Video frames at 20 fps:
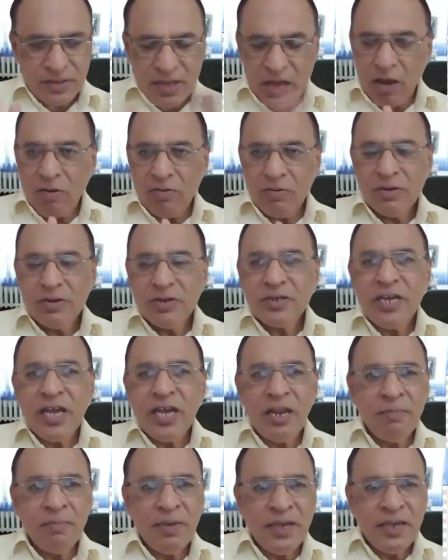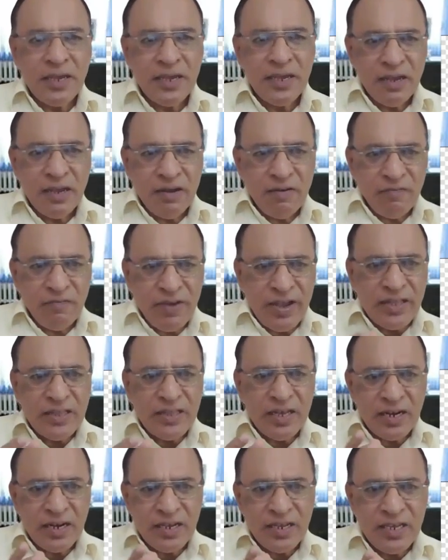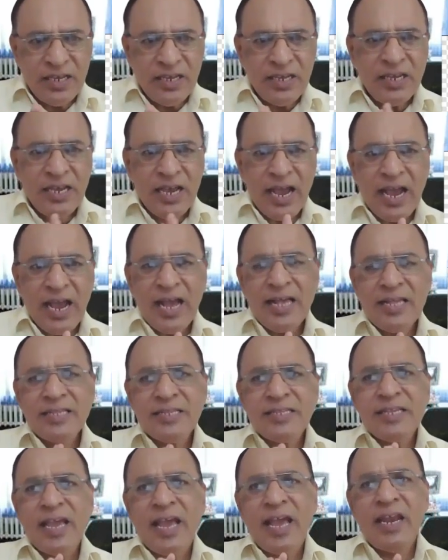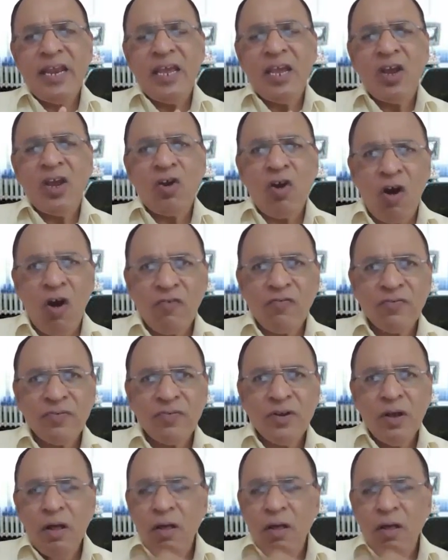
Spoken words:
Now, tell me whether he has any cough.